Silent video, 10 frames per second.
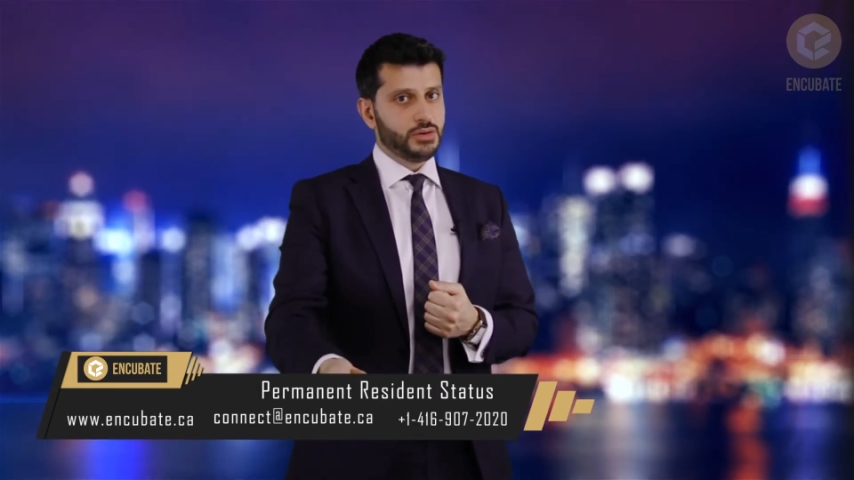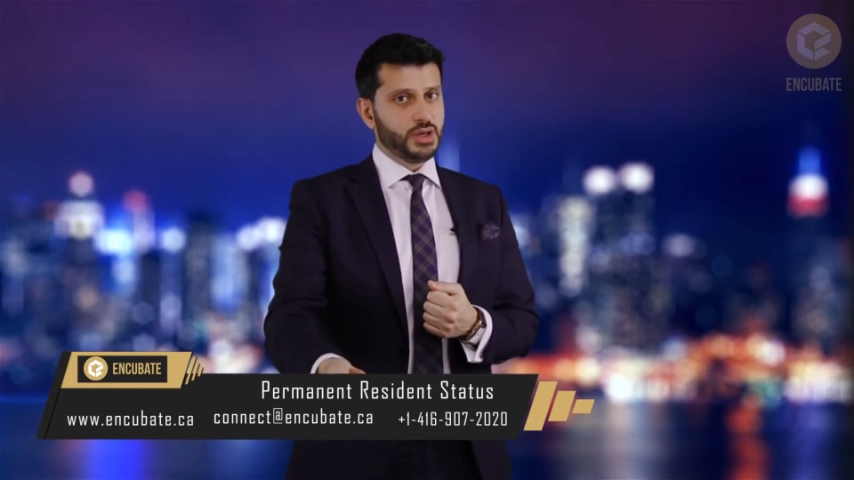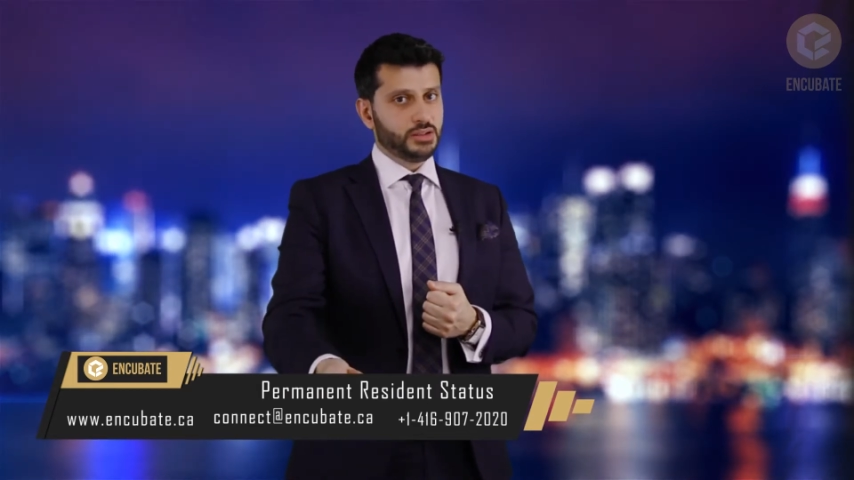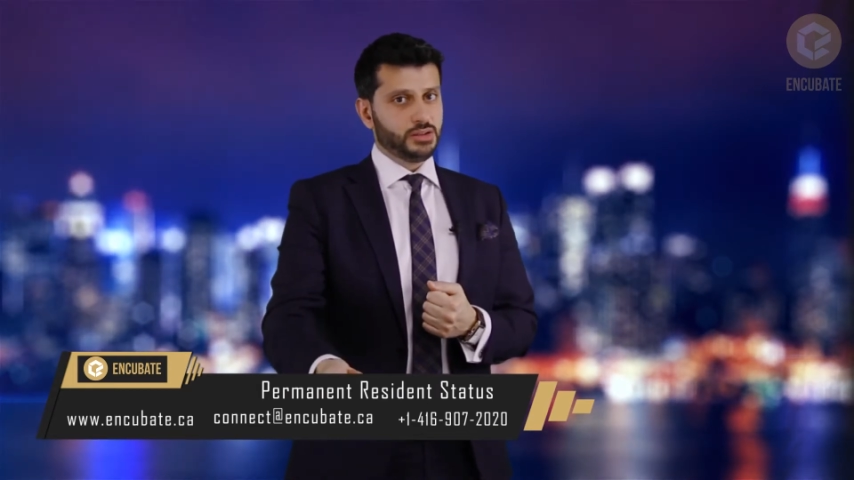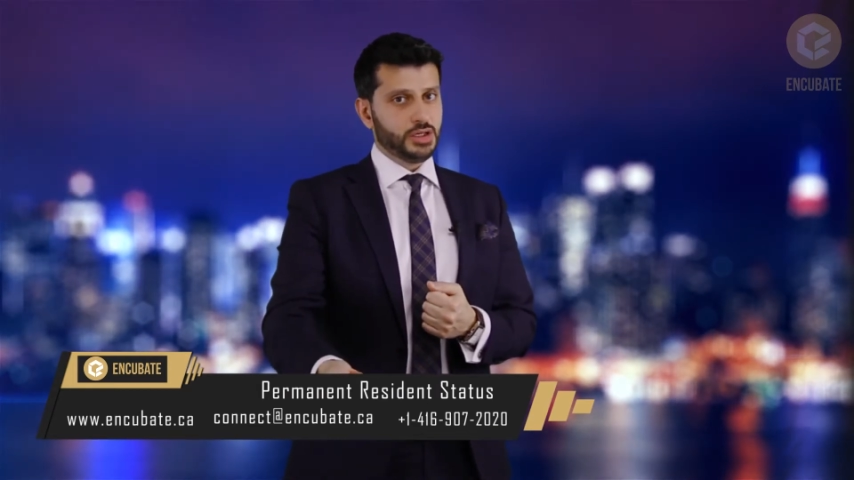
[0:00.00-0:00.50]

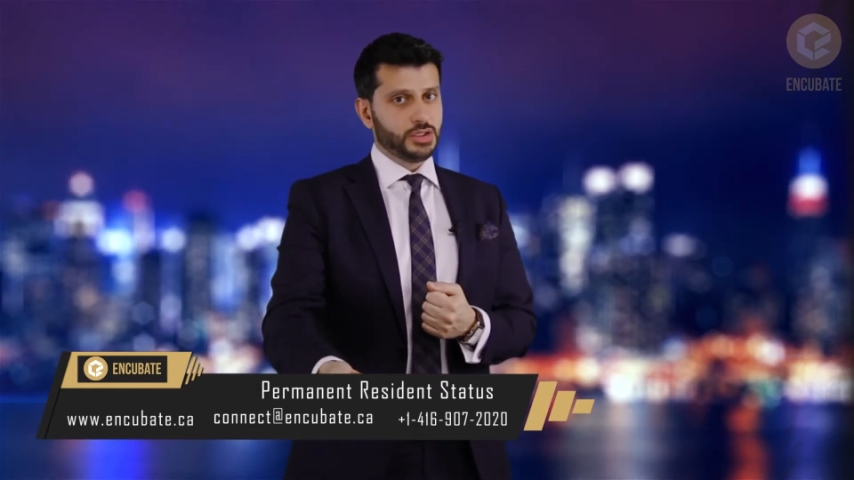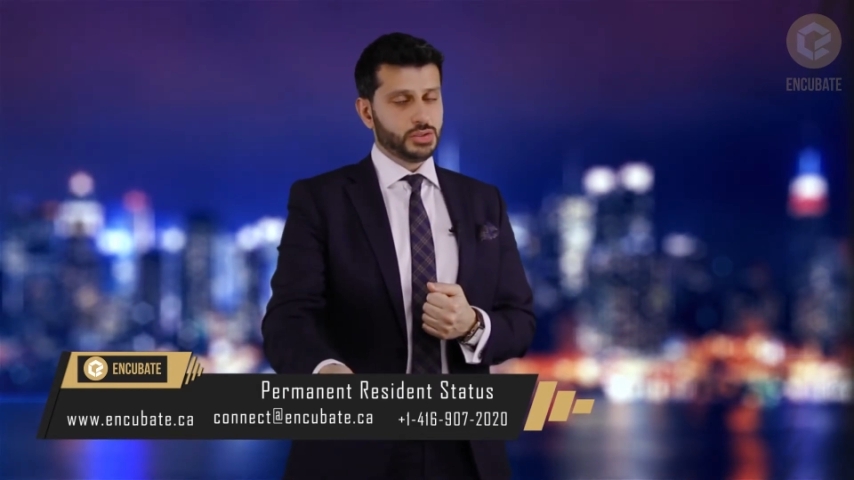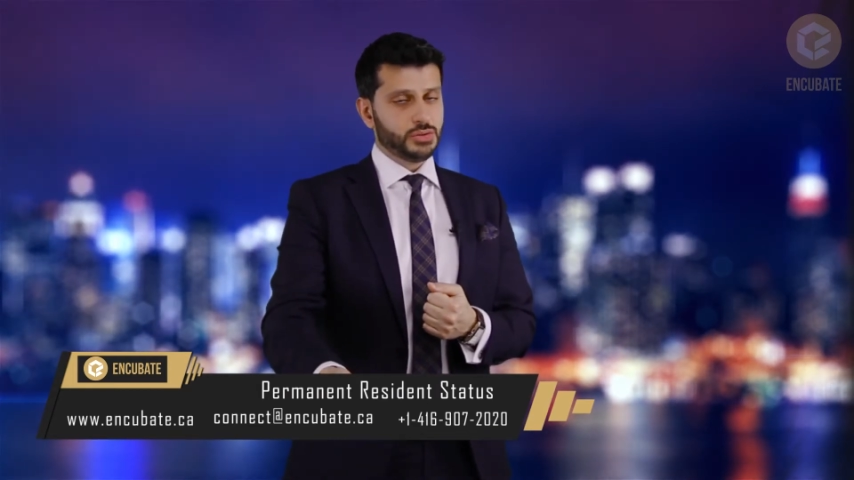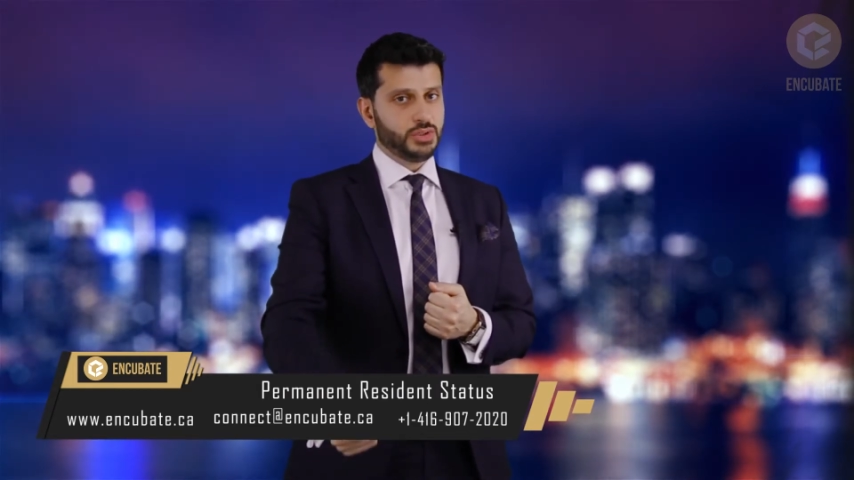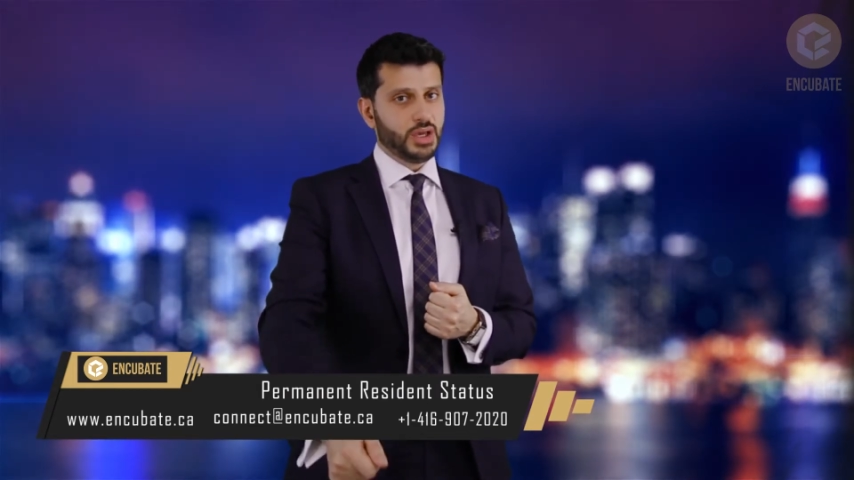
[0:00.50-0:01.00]
get
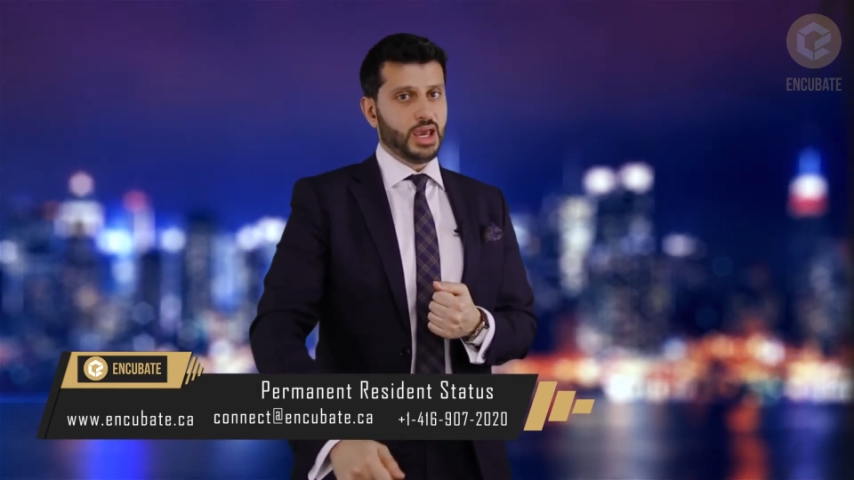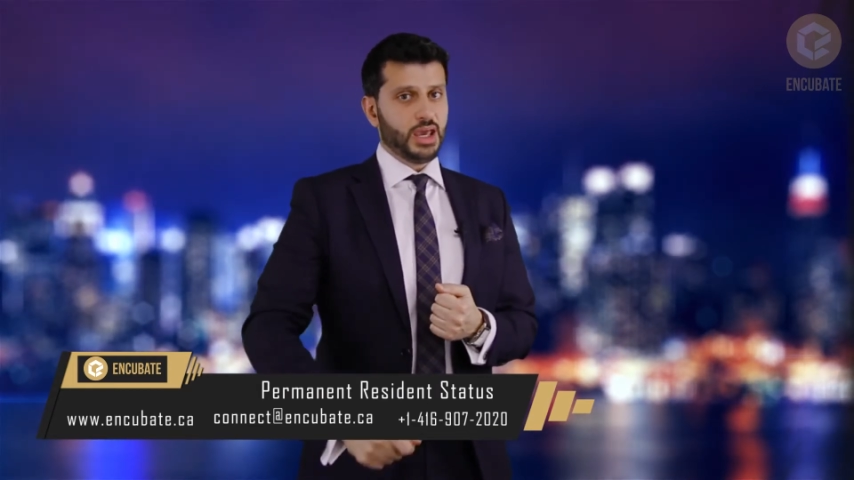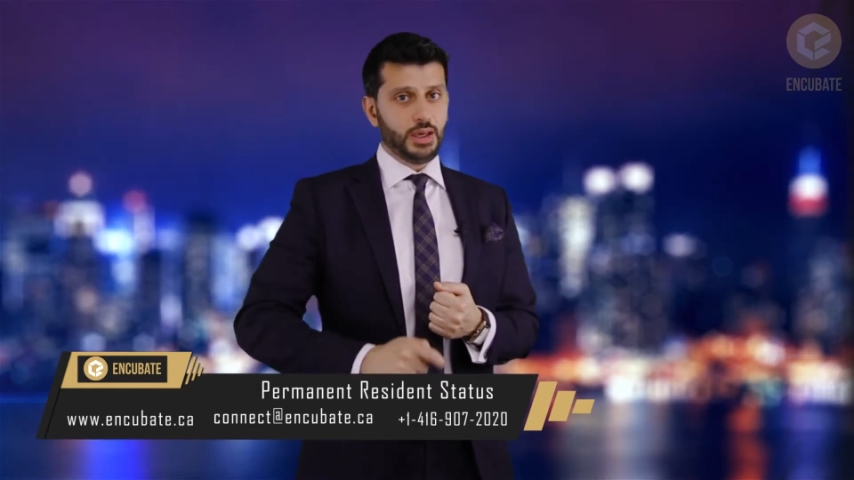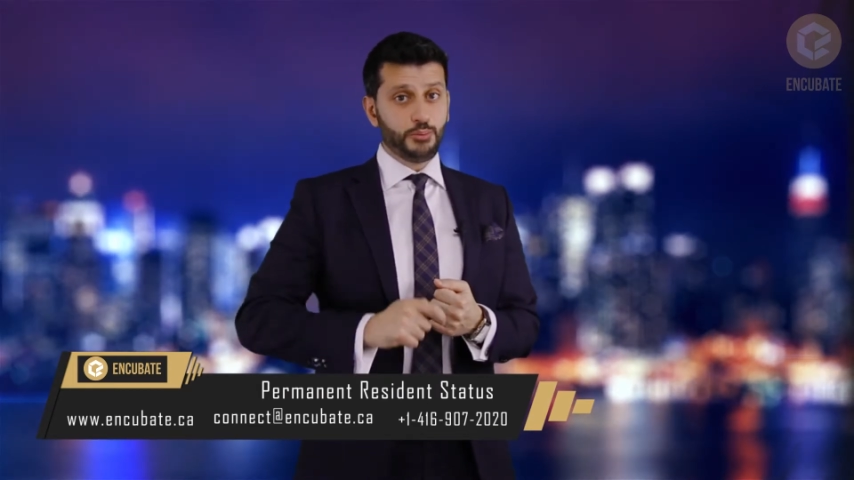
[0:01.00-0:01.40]
issued a